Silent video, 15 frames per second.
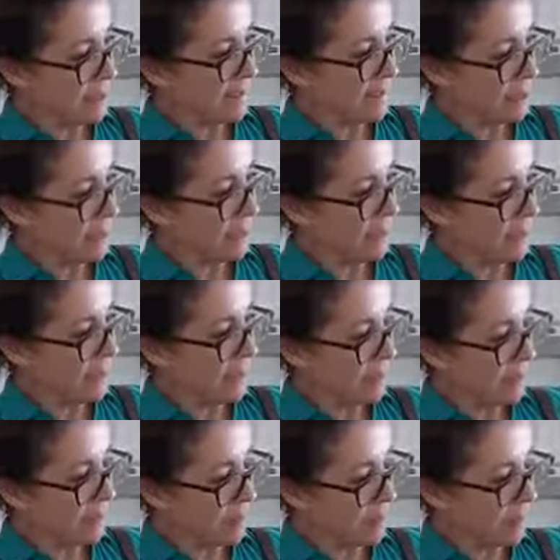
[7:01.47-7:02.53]
I haven't quite got
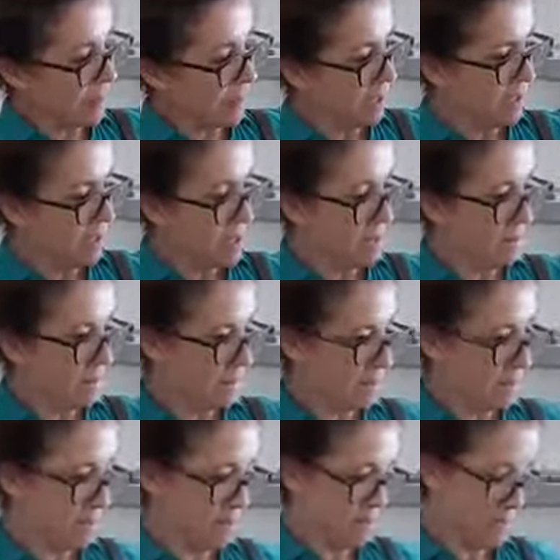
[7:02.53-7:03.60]
enough, but I think this should be
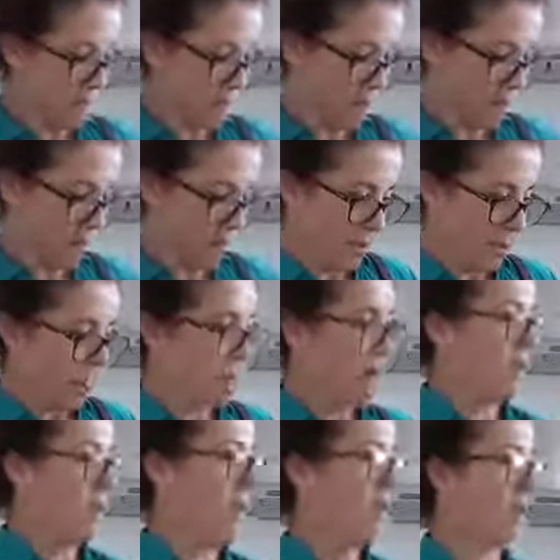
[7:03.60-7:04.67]
right.
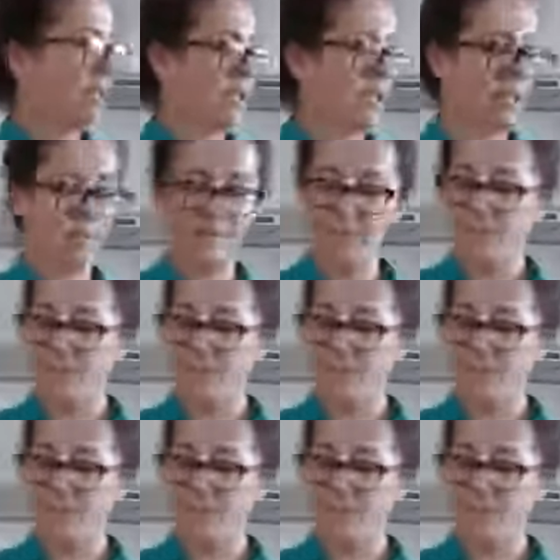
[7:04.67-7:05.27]
Oh, look at that.